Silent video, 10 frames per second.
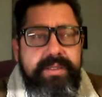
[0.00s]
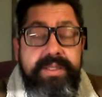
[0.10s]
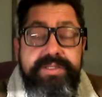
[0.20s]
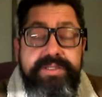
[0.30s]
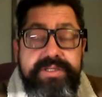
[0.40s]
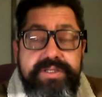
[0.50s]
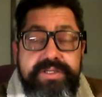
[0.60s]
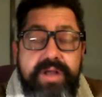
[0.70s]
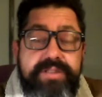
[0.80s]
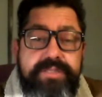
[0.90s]
These are
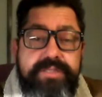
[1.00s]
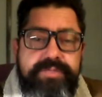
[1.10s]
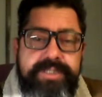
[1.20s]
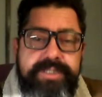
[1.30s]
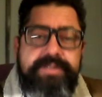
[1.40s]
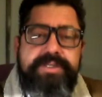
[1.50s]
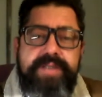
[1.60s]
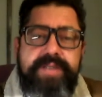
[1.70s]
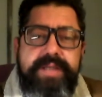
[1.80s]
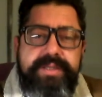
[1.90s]
just concepts, these are
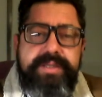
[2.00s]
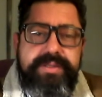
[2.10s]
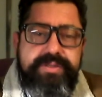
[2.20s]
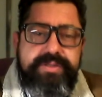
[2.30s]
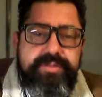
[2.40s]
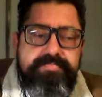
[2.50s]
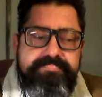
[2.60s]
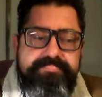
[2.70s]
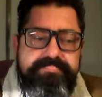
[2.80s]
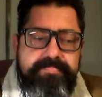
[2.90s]
just ideas.
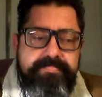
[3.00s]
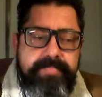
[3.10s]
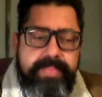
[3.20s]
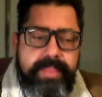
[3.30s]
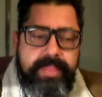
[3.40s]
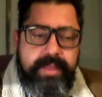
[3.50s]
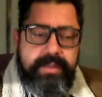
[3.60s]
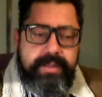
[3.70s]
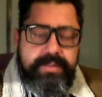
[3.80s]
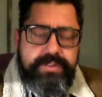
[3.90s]

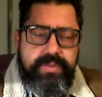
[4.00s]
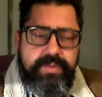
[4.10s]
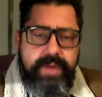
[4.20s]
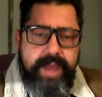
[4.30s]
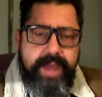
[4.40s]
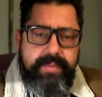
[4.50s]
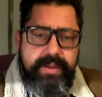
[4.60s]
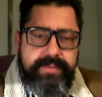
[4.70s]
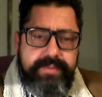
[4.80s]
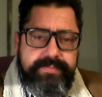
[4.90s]
So what am I?